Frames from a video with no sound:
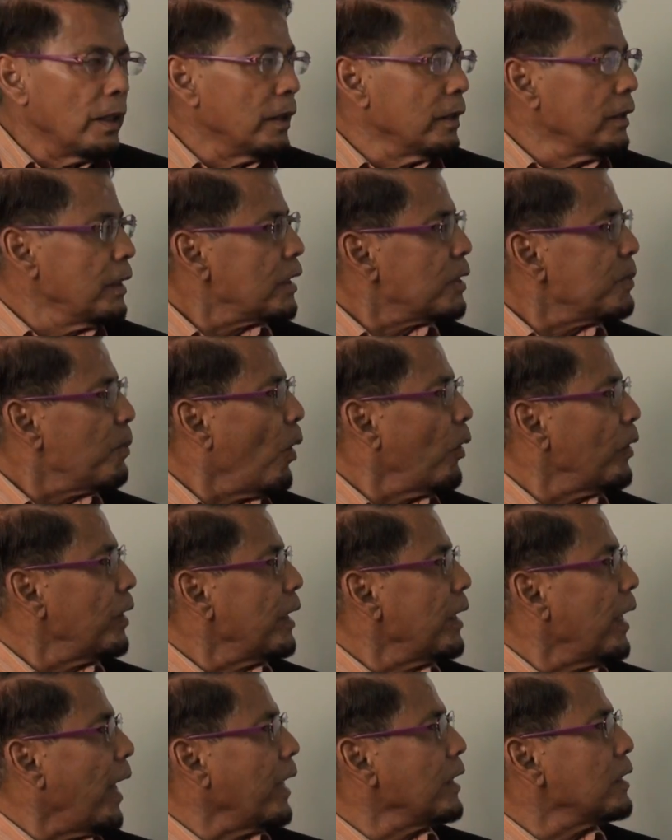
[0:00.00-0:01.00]
This
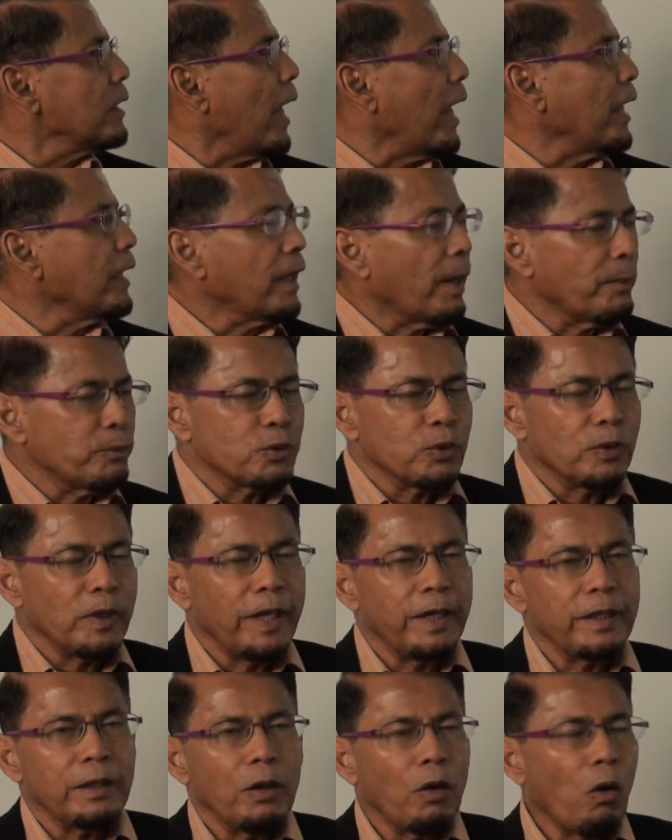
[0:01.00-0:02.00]
model
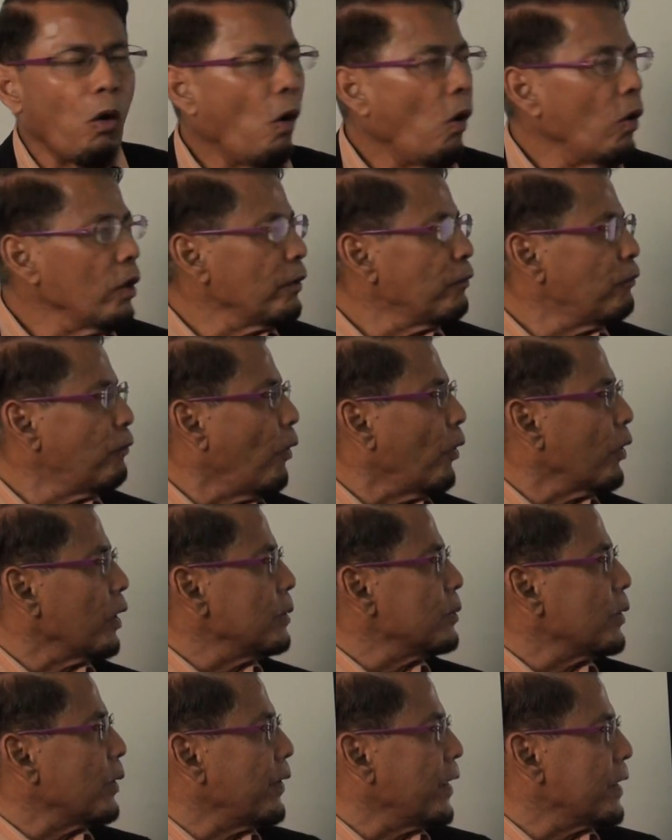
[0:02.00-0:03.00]
encapsulates all the four
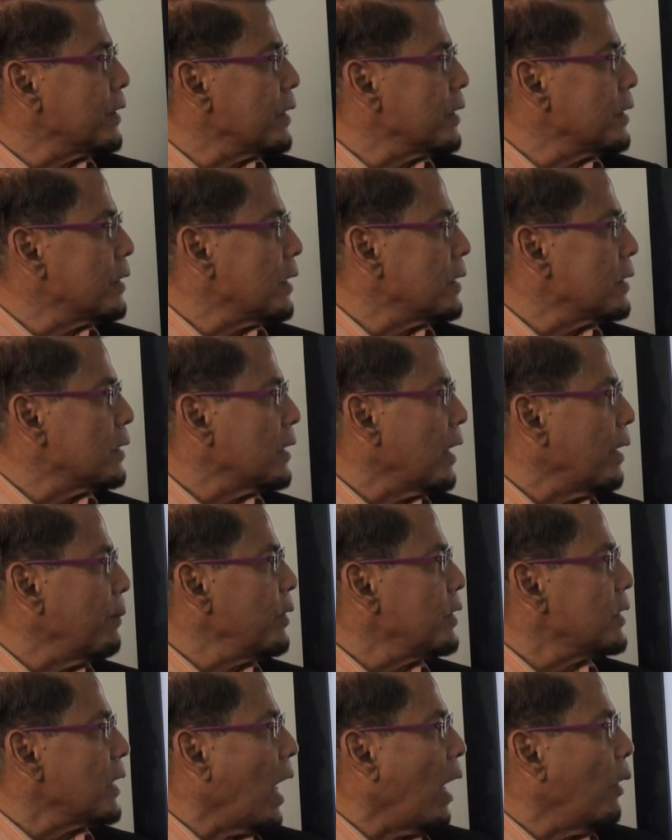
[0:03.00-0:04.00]
realms of existence. That
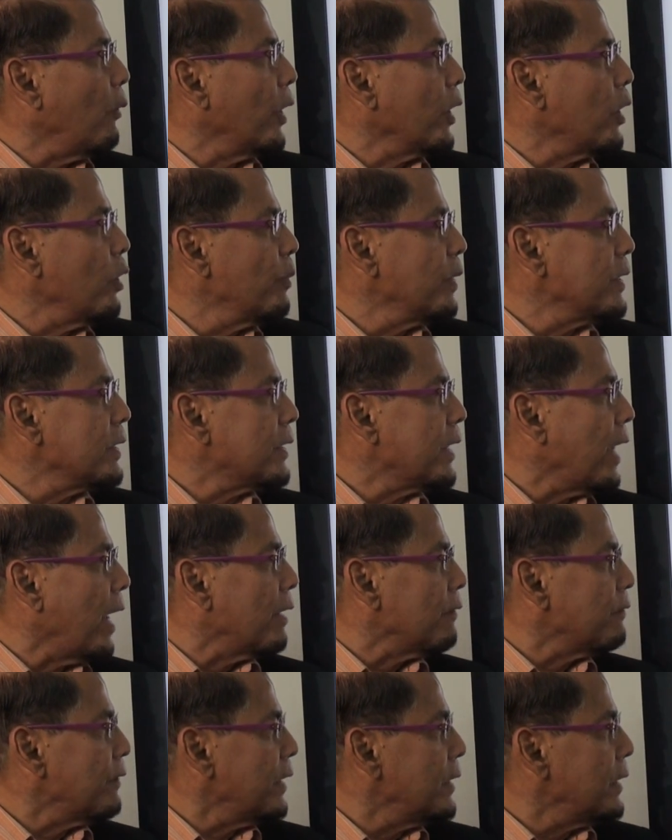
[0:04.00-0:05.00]
means our human
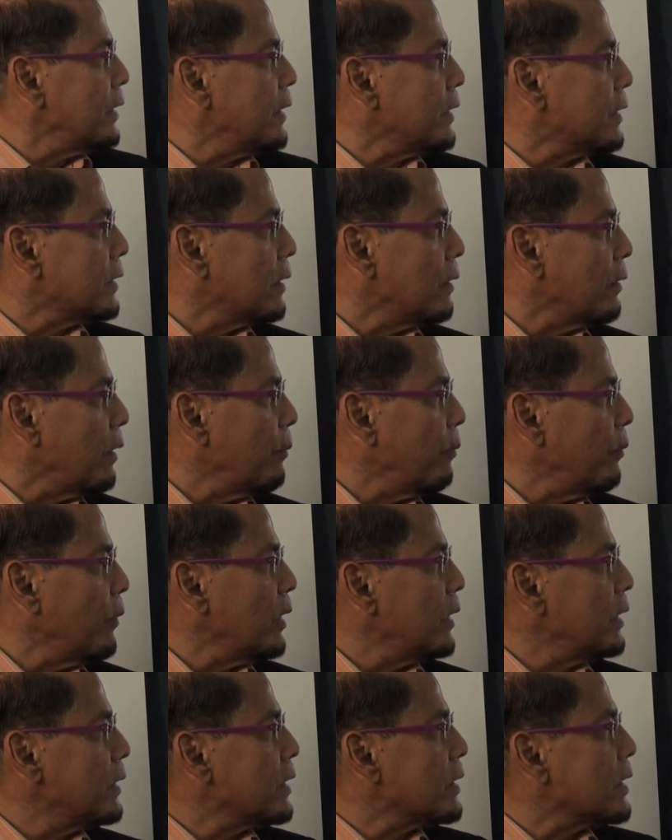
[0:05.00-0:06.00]
self. This
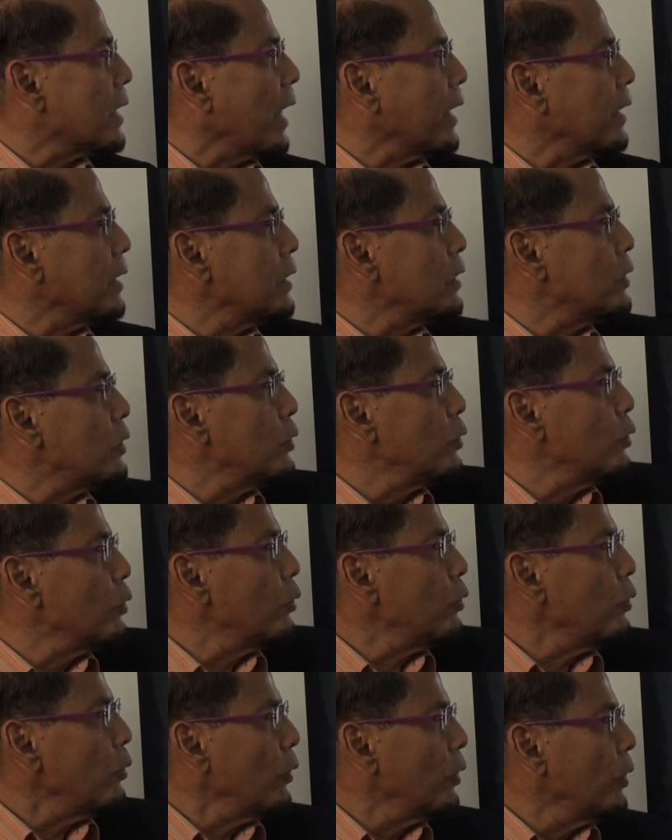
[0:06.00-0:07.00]
is like this
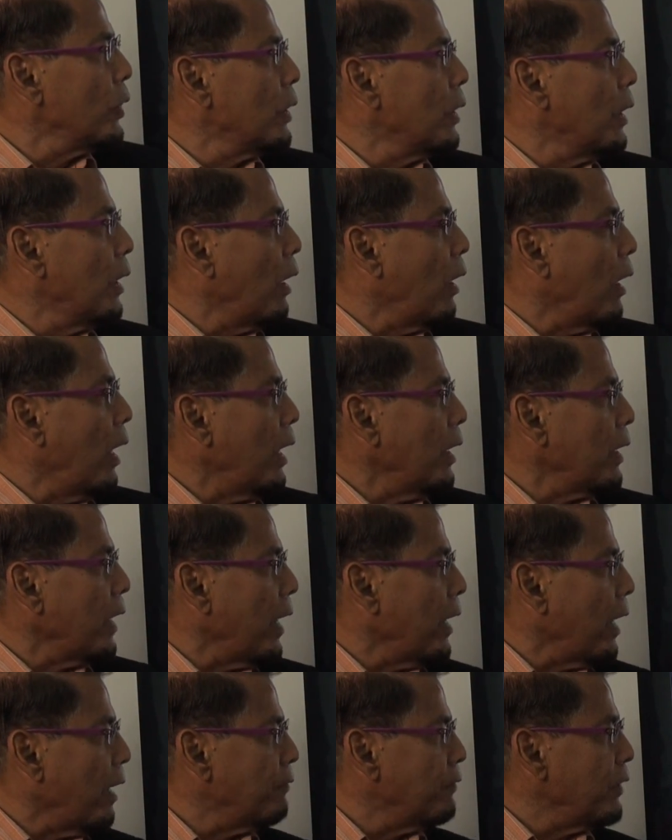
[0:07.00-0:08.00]
you,
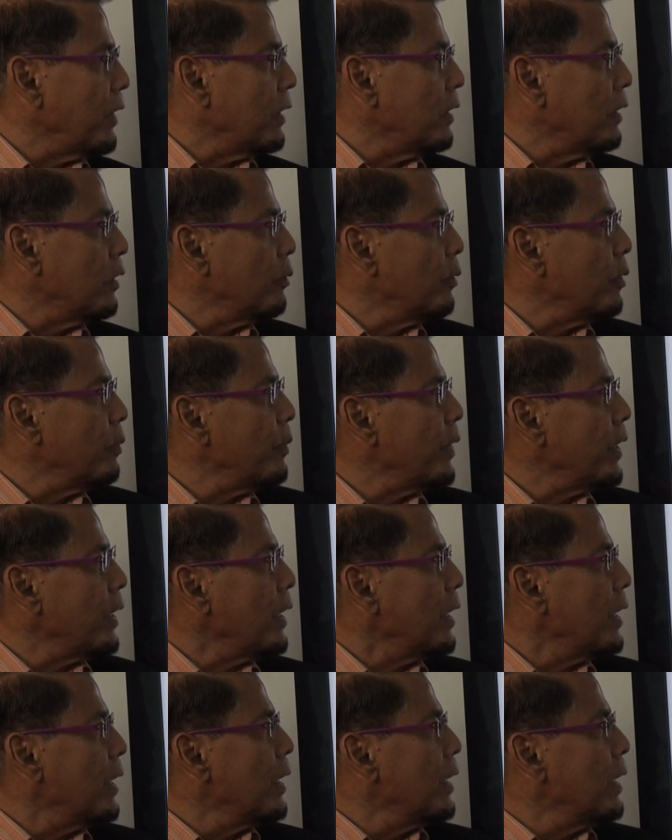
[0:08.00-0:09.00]
every human
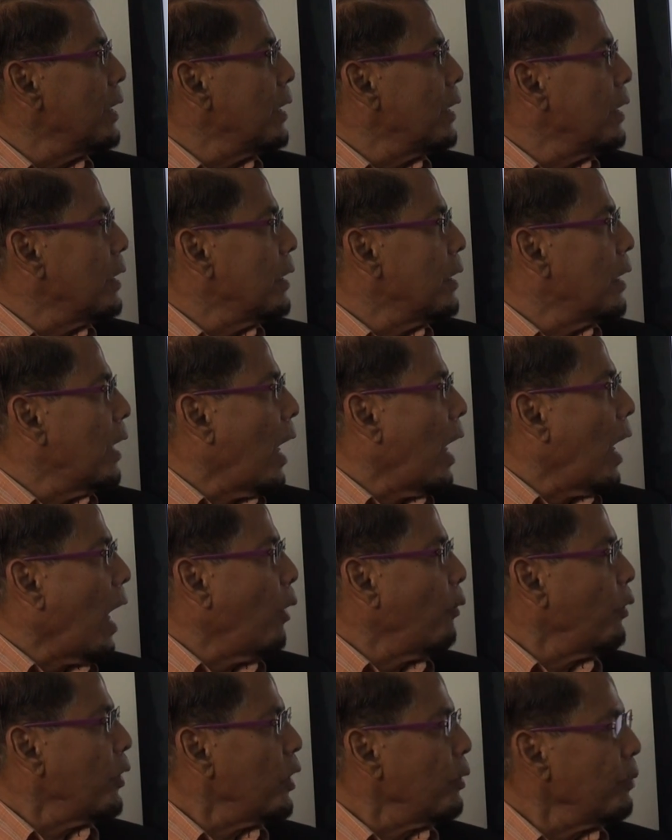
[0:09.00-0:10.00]
being.
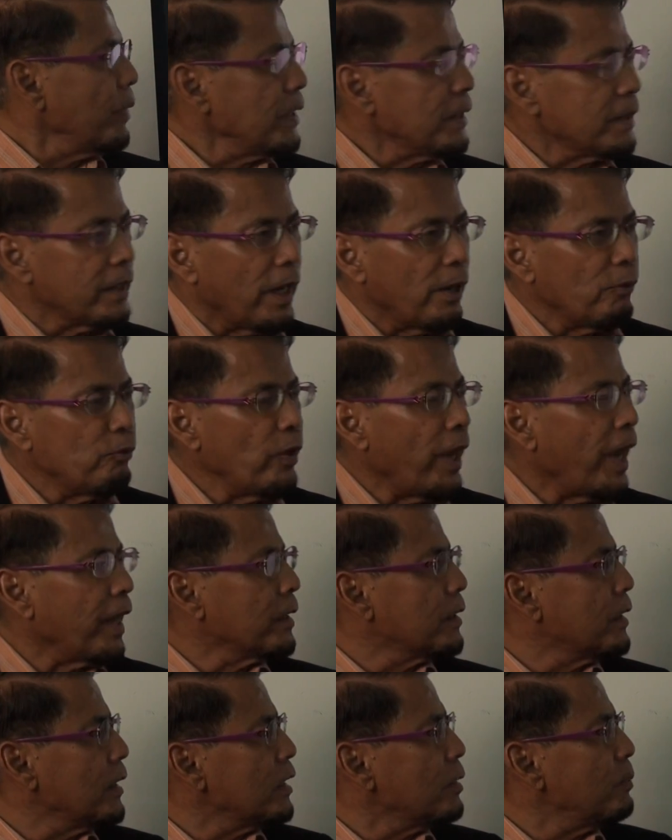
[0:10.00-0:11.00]
Our human self, we
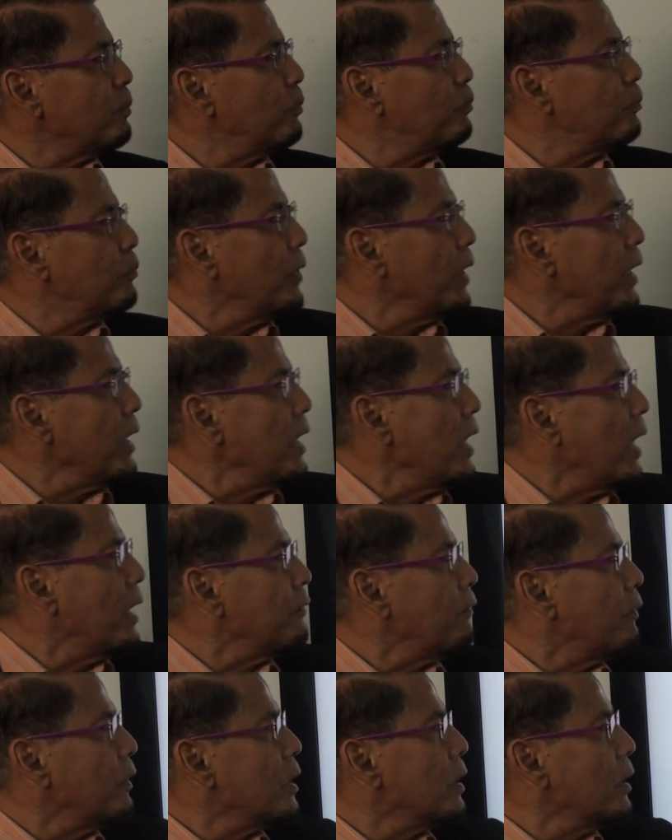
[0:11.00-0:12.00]
exist in
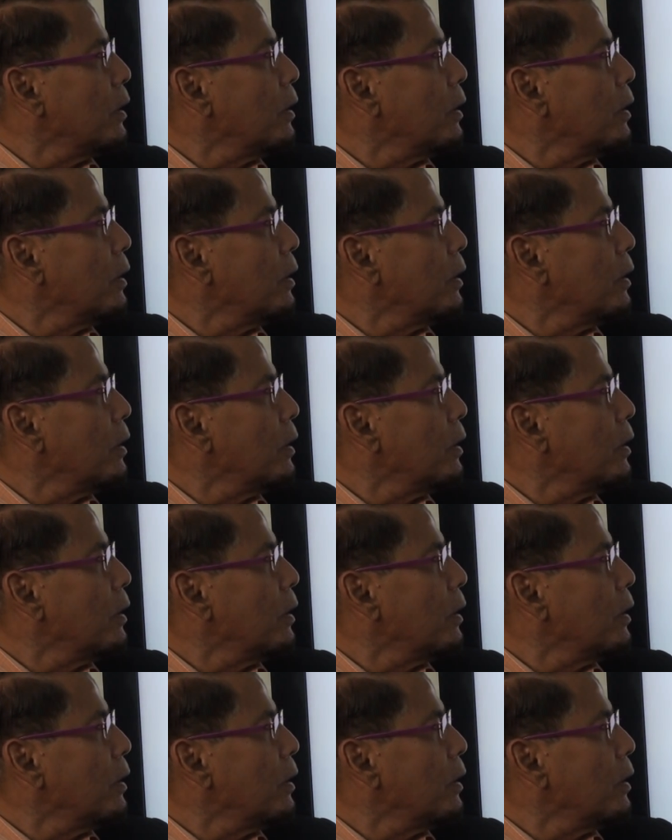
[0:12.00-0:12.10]
the